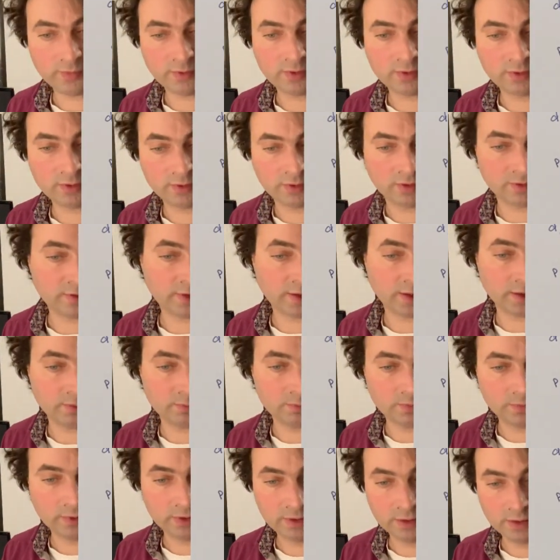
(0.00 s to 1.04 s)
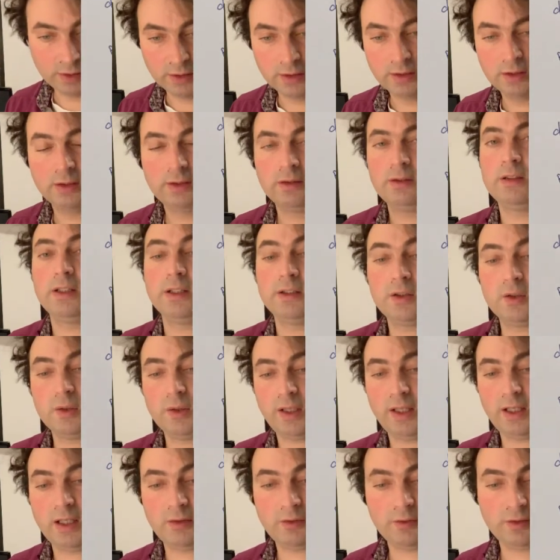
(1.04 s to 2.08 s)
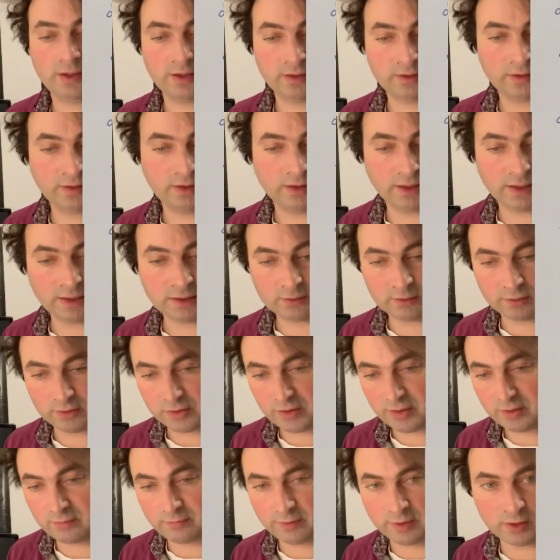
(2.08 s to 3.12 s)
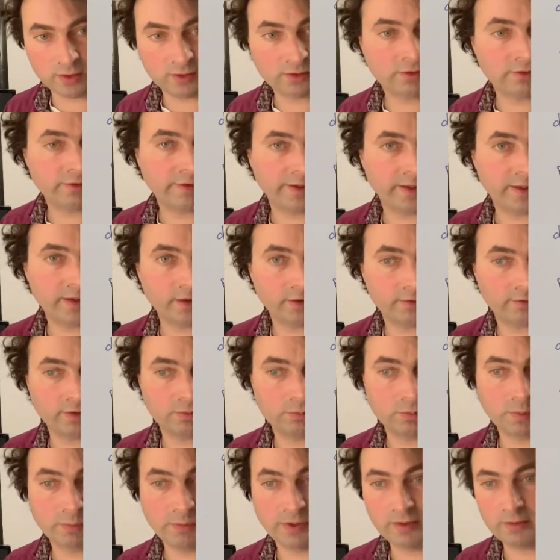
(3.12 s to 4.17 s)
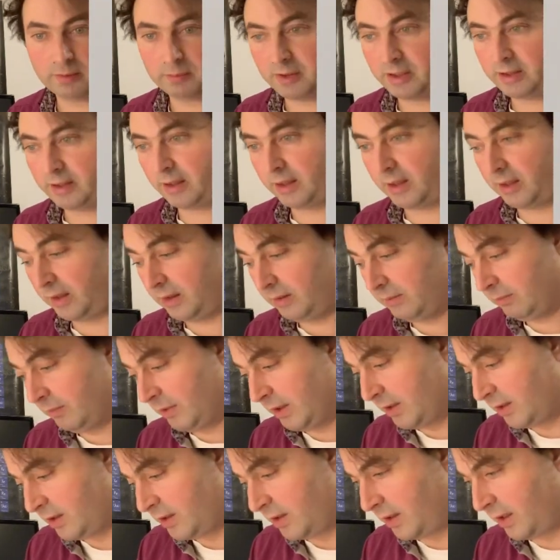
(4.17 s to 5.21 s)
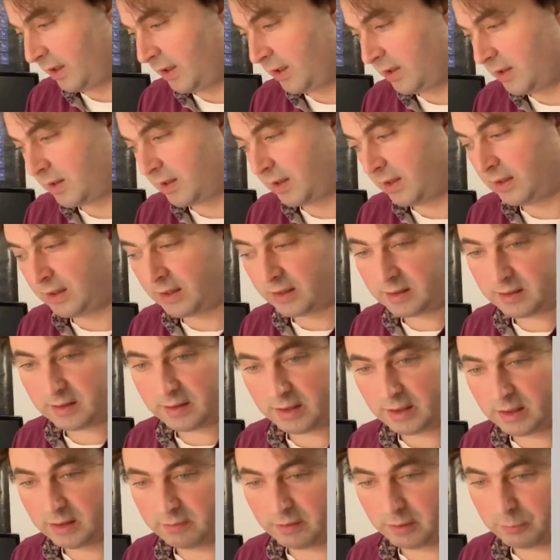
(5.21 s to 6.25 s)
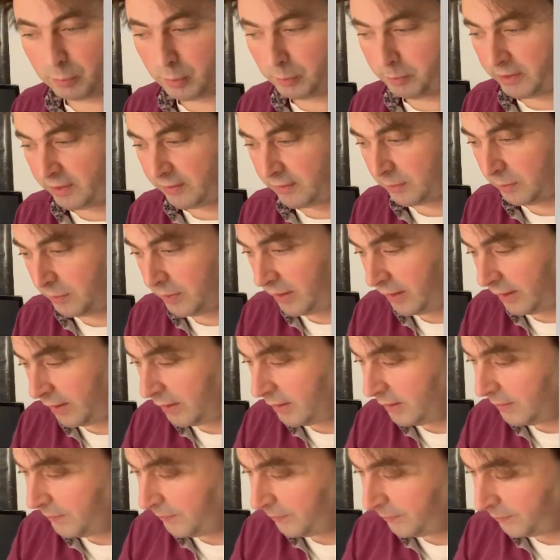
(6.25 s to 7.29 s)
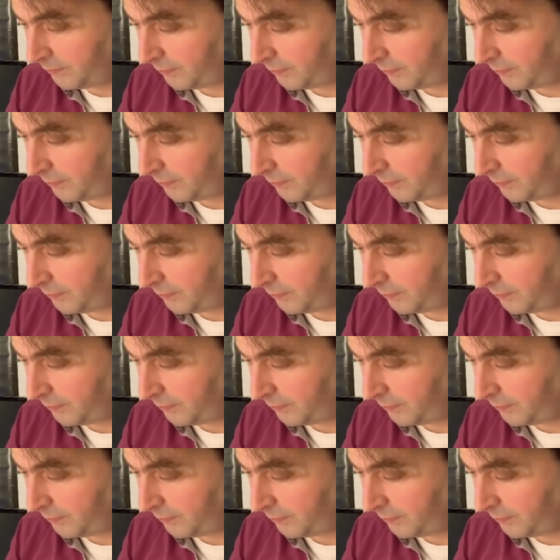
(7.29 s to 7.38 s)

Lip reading: the time that you have that an electron, when created with momentum k, stays in that state with momentum k.